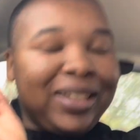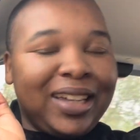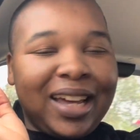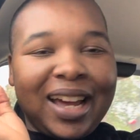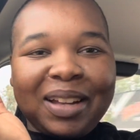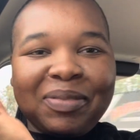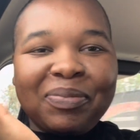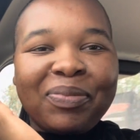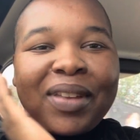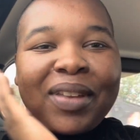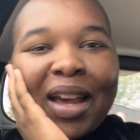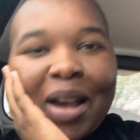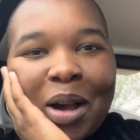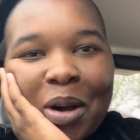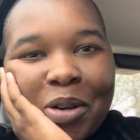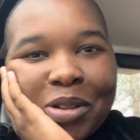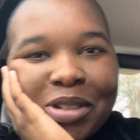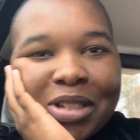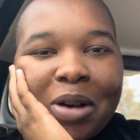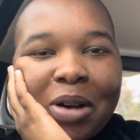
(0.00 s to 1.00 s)

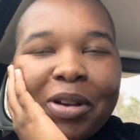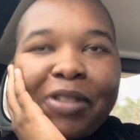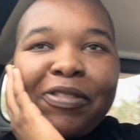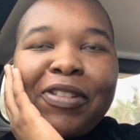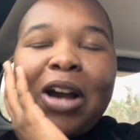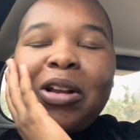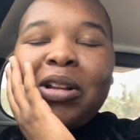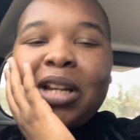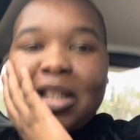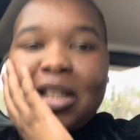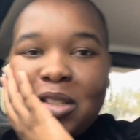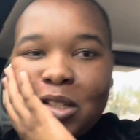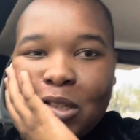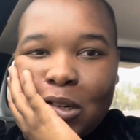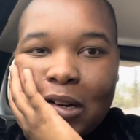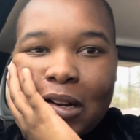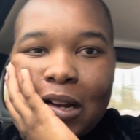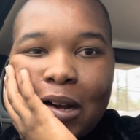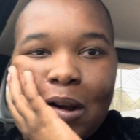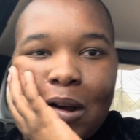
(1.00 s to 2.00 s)
Yeah, so we found that
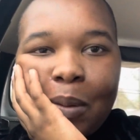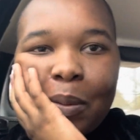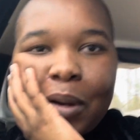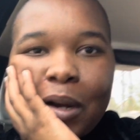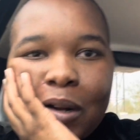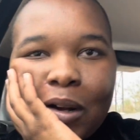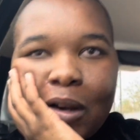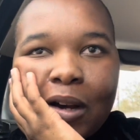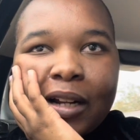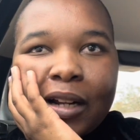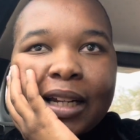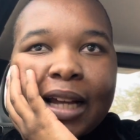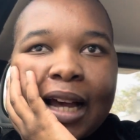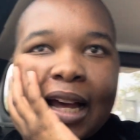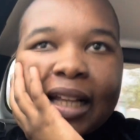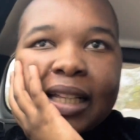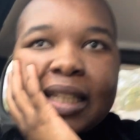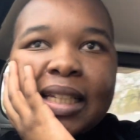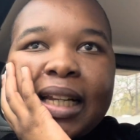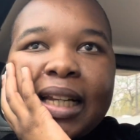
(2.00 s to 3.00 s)
stroller. Oh my god
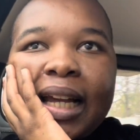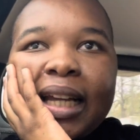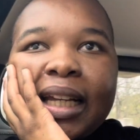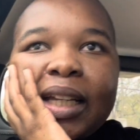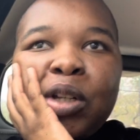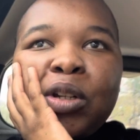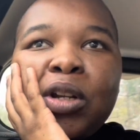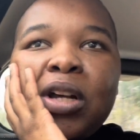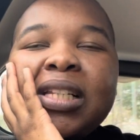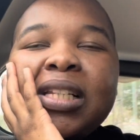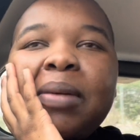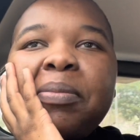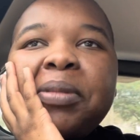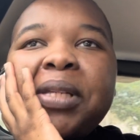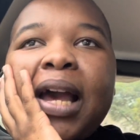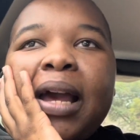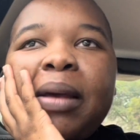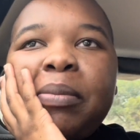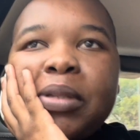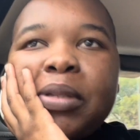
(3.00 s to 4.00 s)
guys, like you know
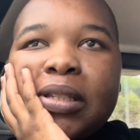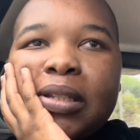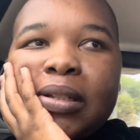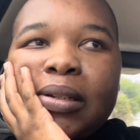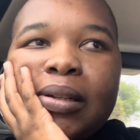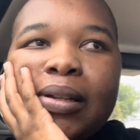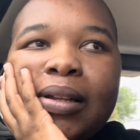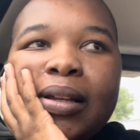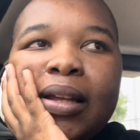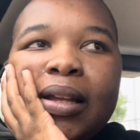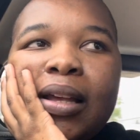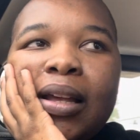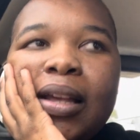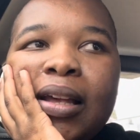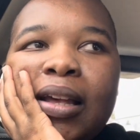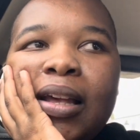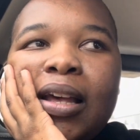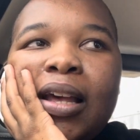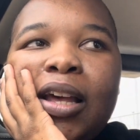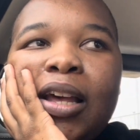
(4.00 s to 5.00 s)
sometimes
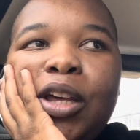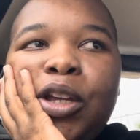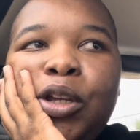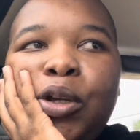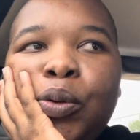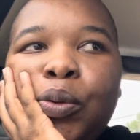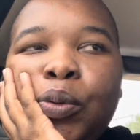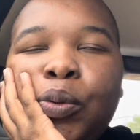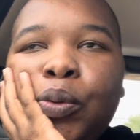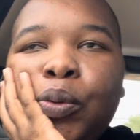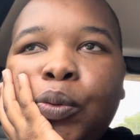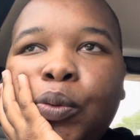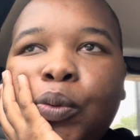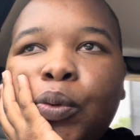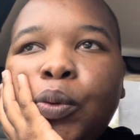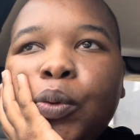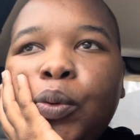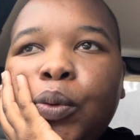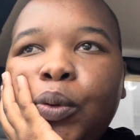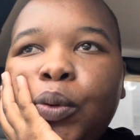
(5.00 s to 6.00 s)

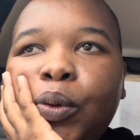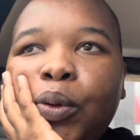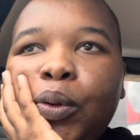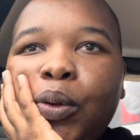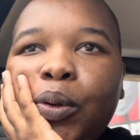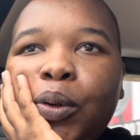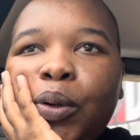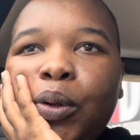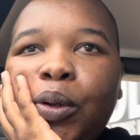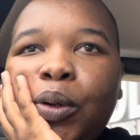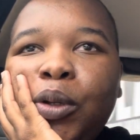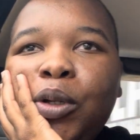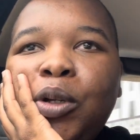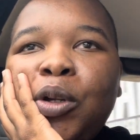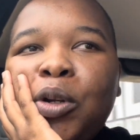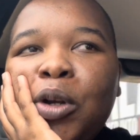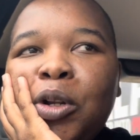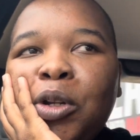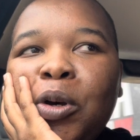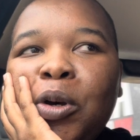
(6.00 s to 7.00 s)
you
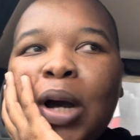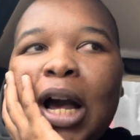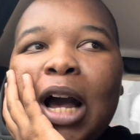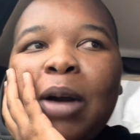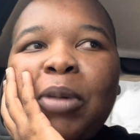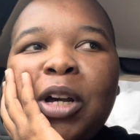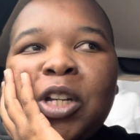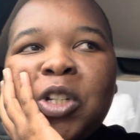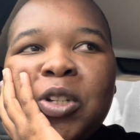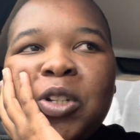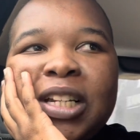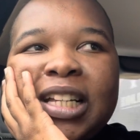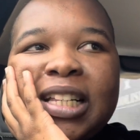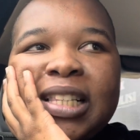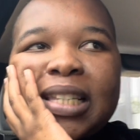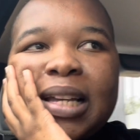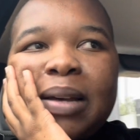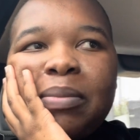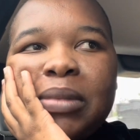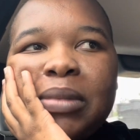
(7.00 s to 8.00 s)
don't know how much you need
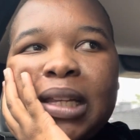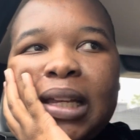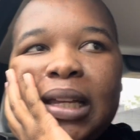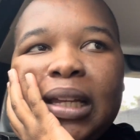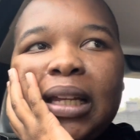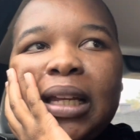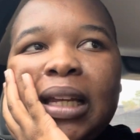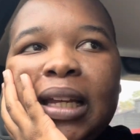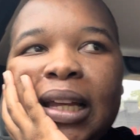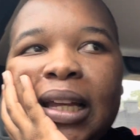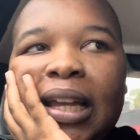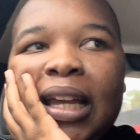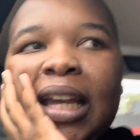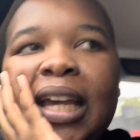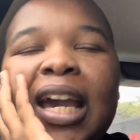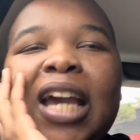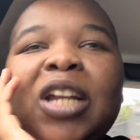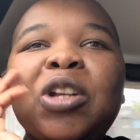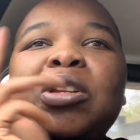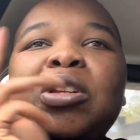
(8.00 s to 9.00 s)
something
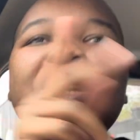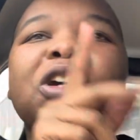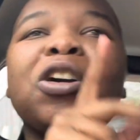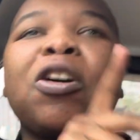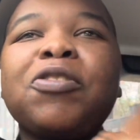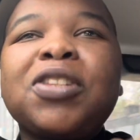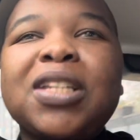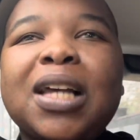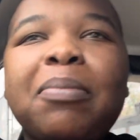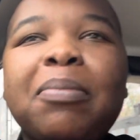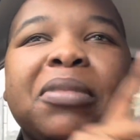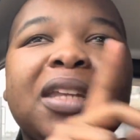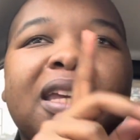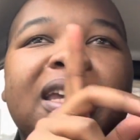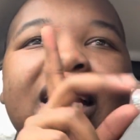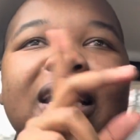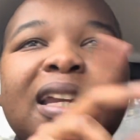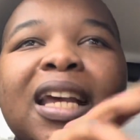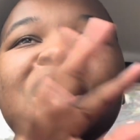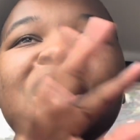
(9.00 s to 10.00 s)
and you think of something
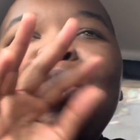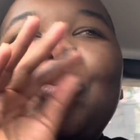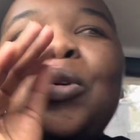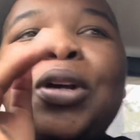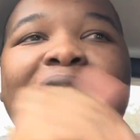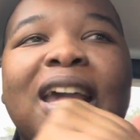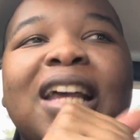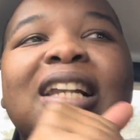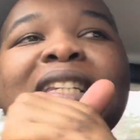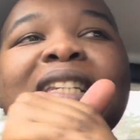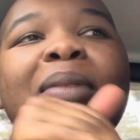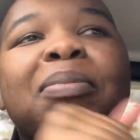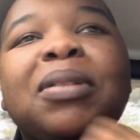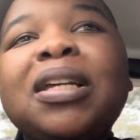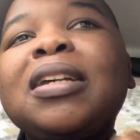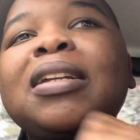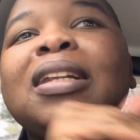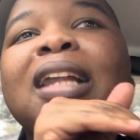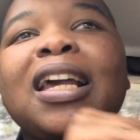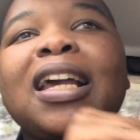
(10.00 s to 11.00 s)
and then you get
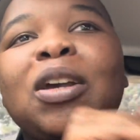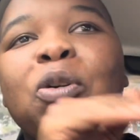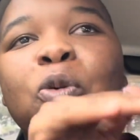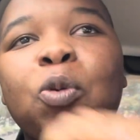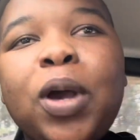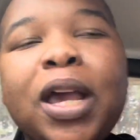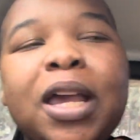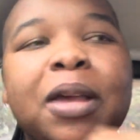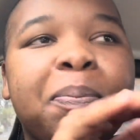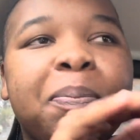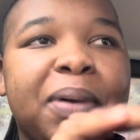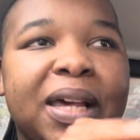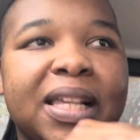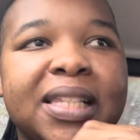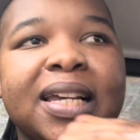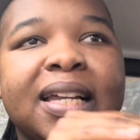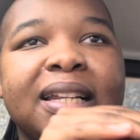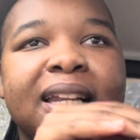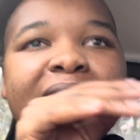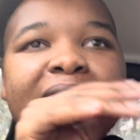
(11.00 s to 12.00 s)
something like way
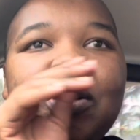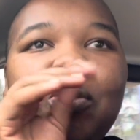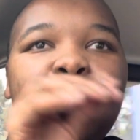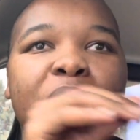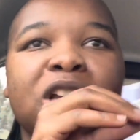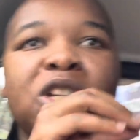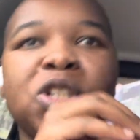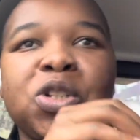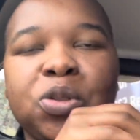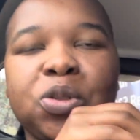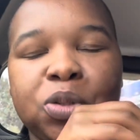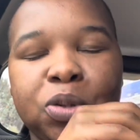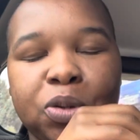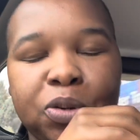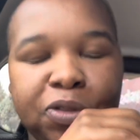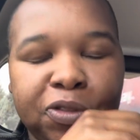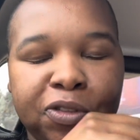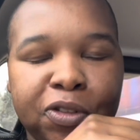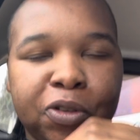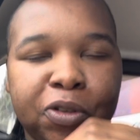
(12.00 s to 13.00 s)
better than what you
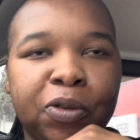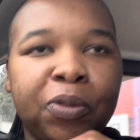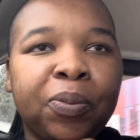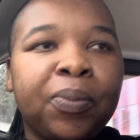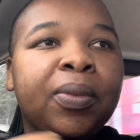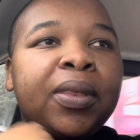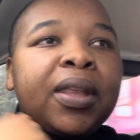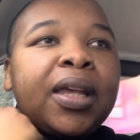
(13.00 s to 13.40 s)
thought for.